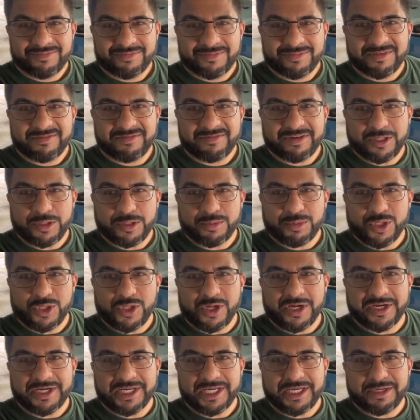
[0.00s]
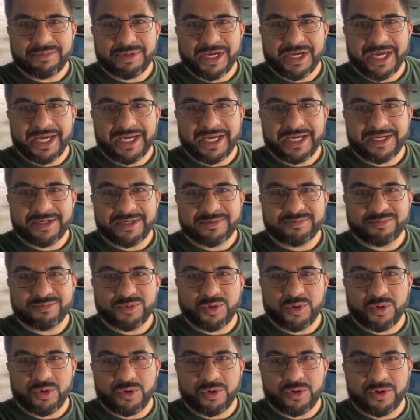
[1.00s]
available on eBay
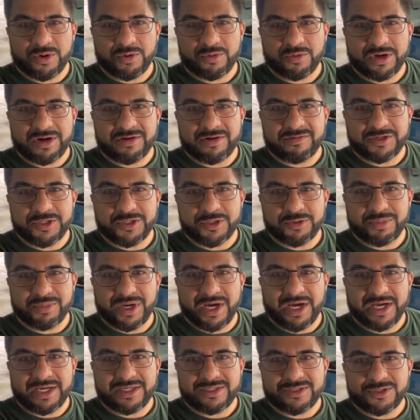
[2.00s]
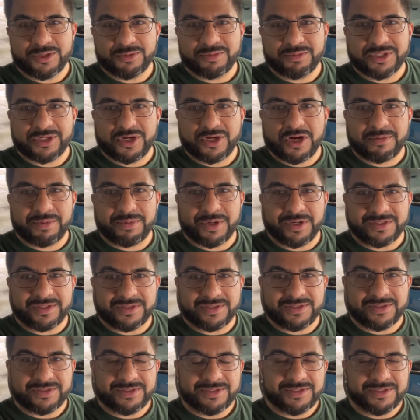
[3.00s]
or wherever you buy stupid car parts.